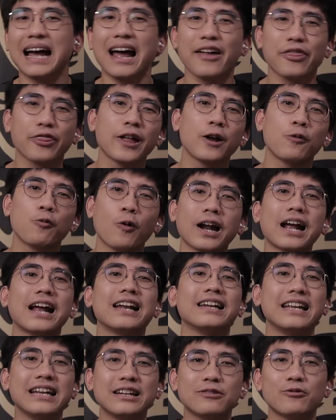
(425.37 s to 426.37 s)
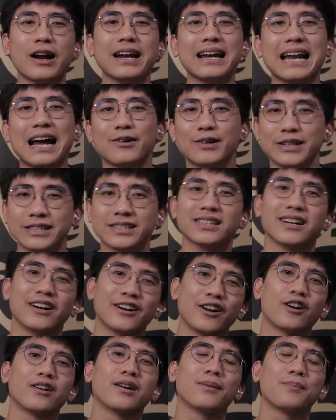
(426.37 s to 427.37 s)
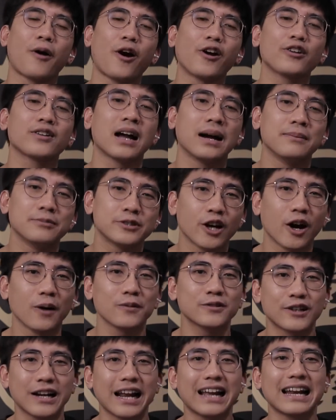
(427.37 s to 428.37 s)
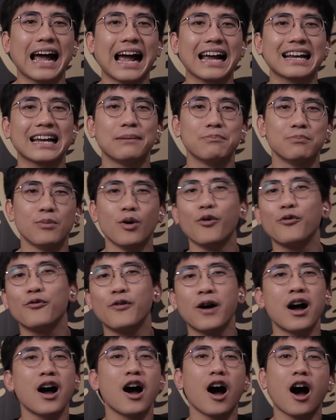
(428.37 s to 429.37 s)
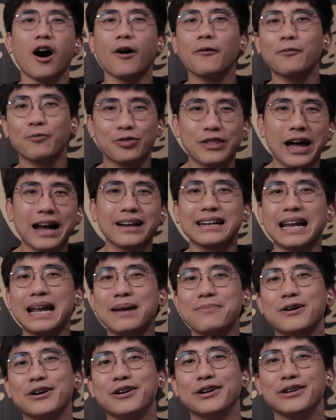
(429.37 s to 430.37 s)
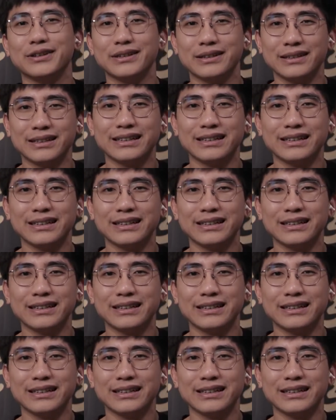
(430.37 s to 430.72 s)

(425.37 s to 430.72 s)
I think what I need right now is another part-time job so that I can move off that neighborhood.